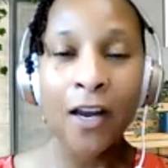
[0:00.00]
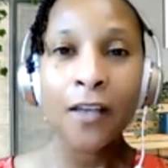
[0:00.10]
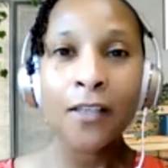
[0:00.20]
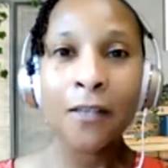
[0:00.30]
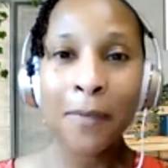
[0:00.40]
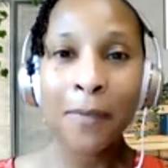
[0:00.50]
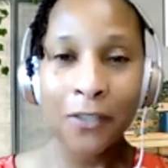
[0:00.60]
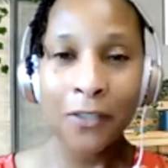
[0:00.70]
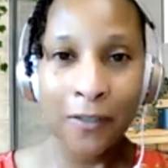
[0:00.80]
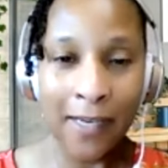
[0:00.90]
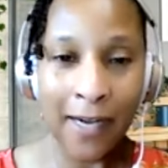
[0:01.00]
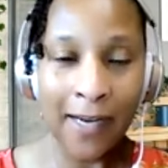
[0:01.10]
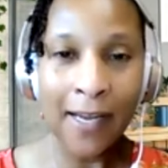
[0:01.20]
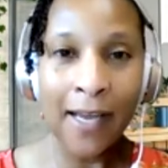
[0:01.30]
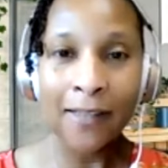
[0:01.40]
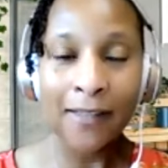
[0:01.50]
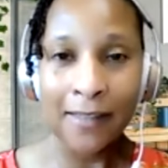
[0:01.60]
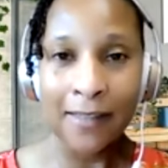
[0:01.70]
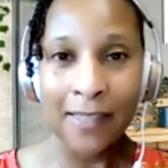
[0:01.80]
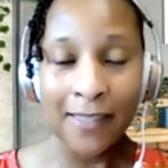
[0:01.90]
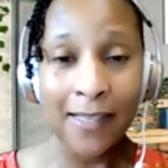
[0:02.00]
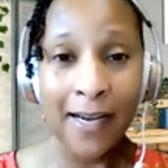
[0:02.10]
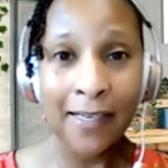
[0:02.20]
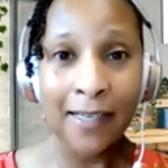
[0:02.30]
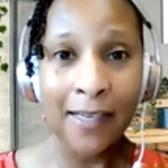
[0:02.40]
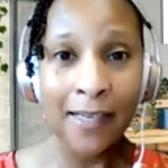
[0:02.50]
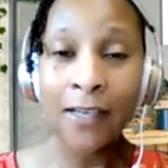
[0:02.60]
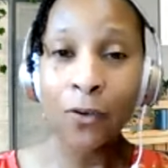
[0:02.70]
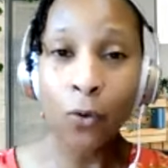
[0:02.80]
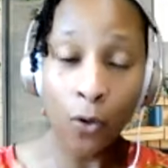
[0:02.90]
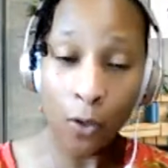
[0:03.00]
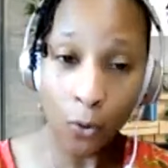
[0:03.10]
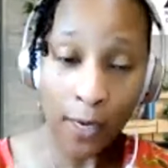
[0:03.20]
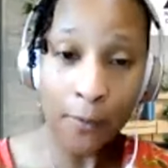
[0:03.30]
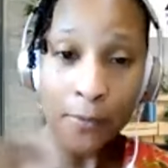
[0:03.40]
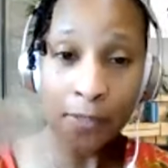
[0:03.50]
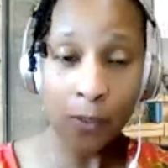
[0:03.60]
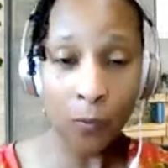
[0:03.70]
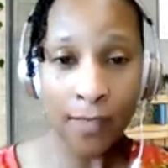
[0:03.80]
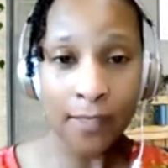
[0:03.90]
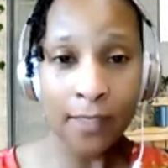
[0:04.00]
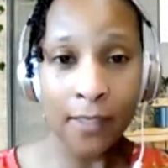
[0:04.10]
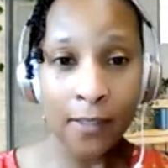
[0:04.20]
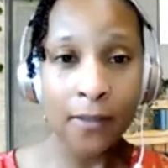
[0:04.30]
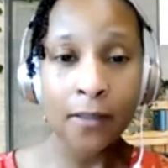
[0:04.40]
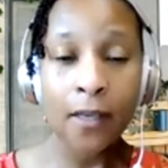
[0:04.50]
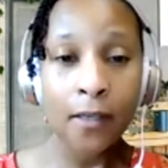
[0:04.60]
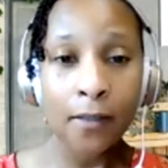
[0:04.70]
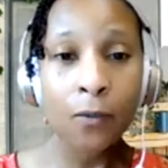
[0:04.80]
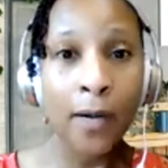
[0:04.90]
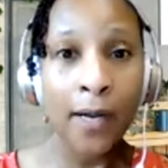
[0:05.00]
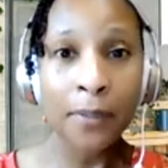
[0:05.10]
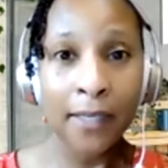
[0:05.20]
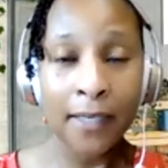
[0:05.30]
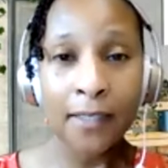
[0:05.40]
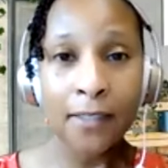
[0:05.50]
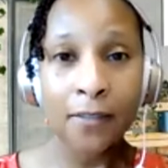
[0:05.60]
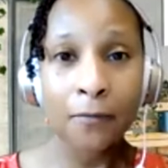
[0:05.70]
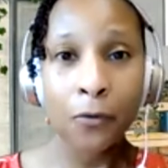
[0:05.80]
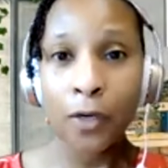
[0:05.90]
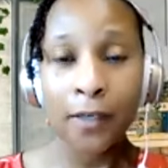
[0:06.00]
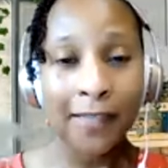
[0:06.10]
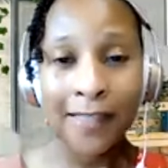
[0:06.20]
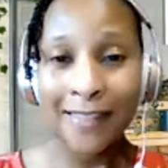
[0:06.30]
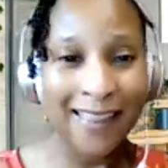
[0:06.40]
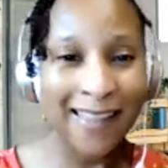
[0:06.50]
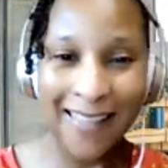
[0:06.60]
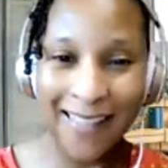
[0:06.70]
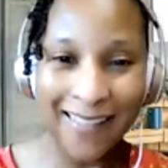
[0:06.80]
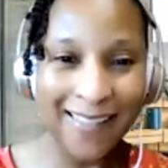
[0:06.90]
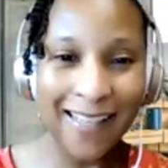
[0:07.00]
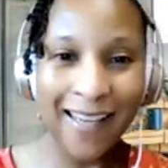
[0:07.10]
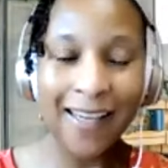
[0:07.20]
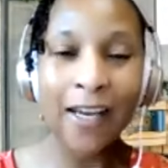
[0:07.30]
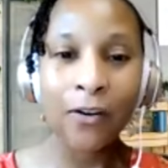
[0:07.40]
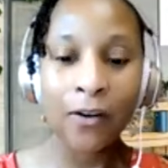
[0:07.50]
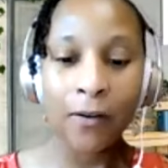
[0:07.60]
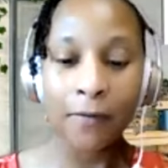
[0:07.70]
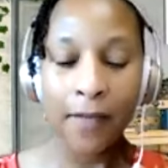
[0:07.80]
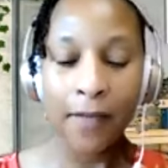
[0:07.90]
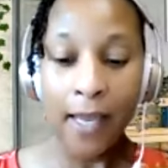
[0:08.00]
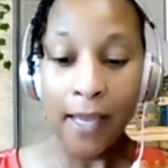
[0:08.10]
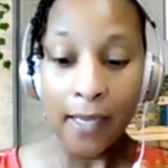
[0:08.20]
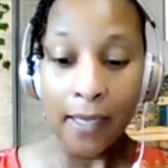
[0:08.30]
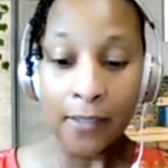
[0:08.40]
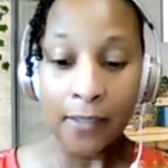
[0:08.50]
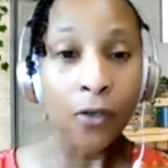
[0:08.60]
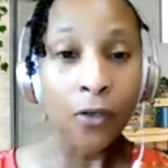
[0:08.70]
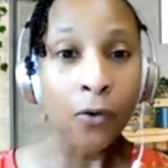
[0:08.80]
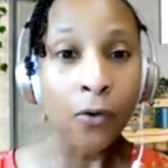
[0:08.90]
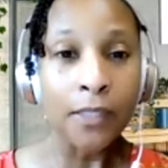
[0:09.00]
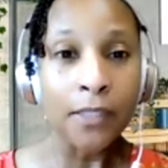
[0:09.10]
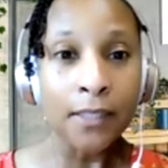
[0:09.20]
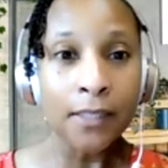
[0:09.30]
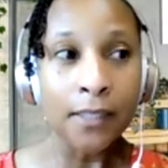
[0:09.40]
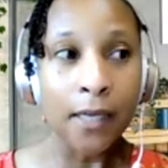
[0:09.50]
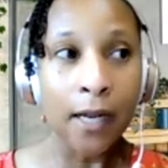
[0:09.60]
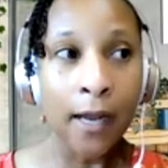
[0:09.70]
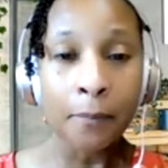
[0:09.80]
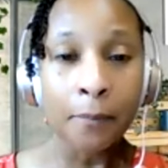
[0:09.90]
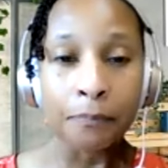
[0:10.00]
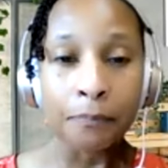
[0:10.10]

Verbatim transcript: to make sure that I got the things that I needed or, or I was directed in the right place for things that they didn't take care of. And so just um,